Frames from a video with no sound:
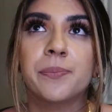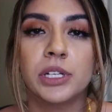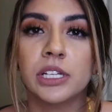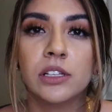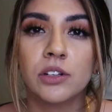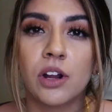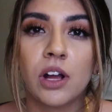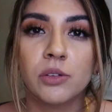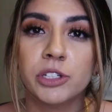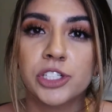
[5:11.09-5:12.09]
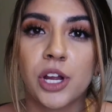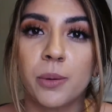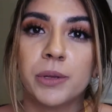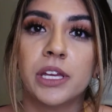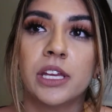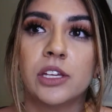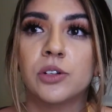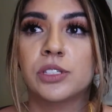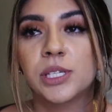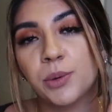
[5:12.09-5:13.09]
We did a little Halloween shopping.
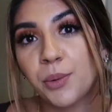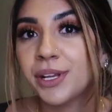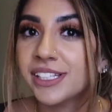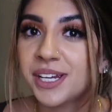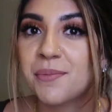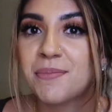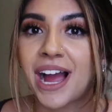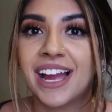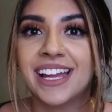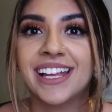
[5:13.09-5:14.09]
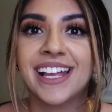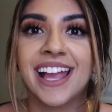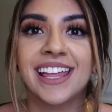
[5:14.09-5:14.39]
You'll see what we ended up buying.